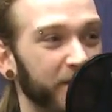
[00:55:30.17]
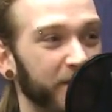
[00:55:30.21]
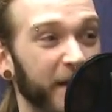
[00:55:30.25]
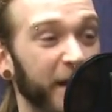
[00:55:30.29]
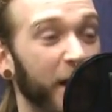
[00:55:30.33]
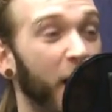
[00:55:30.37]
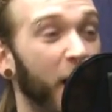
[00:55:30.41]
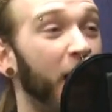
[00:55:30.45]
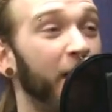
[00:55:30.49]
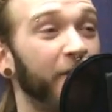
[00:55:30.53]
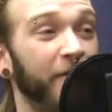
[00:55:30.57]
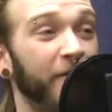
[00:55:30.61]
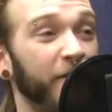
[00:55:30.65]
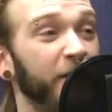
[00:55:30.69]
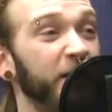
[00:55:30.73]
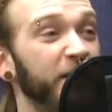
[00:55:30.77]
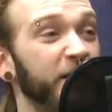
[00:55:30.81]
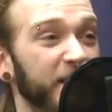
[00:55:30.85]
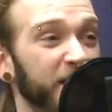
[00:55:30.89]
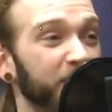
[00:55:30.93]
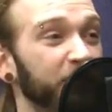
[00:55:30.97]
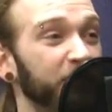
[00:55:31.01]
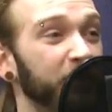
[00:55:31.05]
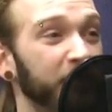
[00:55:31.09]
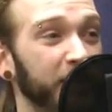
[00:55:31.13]
like offering
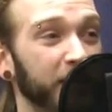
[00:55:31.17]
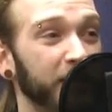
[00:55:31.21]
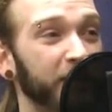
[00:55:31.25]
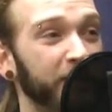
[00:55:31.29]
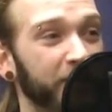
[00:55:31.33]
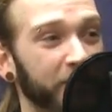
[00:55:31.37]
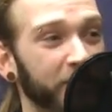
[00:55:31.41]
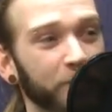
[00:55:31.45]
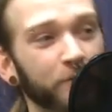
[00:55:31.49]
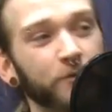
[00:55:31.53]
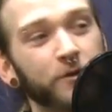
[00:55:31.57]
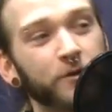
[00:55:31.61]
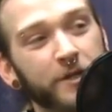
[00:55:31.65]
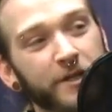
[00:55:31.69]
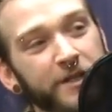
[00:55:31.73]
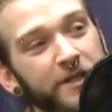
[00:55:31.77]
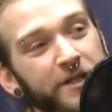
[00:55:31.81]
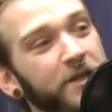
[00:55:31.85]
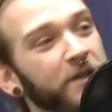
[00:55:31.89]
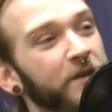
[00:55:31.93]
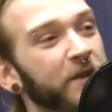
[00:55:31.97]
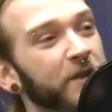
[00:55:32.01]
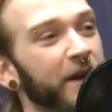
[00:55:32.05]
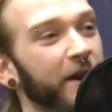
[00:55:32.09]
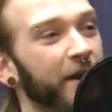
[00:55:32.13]
CBD infusions
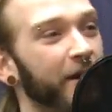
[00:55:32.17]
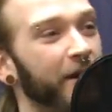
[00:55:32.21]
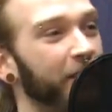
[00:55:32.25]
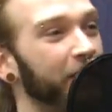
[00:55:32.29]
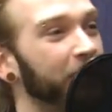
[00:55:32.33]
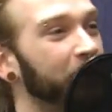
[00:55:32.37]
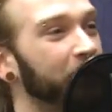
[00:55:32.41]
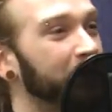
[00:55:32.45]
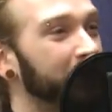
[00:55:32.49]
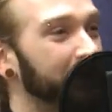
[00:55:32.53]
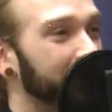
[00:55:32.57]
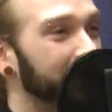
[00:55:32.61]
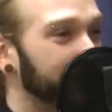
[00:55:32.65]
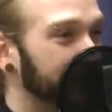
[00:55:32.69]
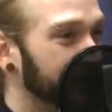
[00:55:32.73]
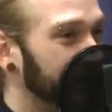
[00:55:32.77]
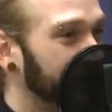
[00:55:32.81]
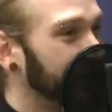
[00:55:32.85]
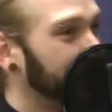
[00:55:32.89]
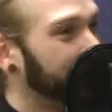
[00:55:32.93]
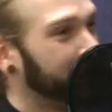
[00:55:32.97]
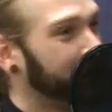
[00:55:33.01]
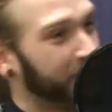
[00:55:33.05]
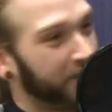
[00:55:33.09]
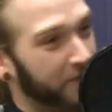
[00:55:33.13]
to their
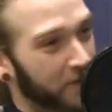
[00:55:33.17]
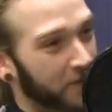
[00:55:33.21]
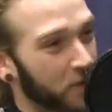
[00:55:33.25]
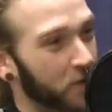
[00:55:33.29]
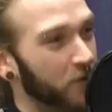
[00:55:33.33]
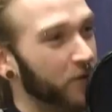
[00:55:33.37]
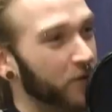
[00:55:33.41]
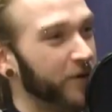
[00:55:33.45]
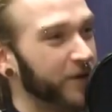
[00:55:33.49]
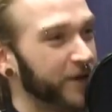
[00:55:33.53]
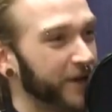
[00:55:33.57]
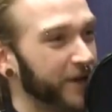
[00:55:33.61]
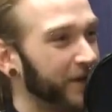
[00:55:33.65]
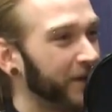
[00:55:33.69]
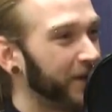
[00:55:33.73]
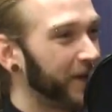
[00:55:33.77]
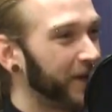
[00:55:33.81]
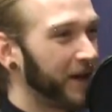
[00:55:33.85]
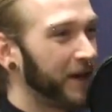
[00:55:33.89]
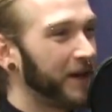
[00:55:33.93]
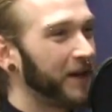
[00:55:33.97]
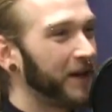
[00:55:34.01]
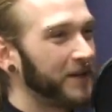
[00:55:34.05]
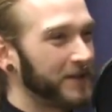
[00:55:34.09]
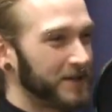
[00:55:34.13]
foods and
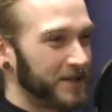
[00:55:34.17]
things.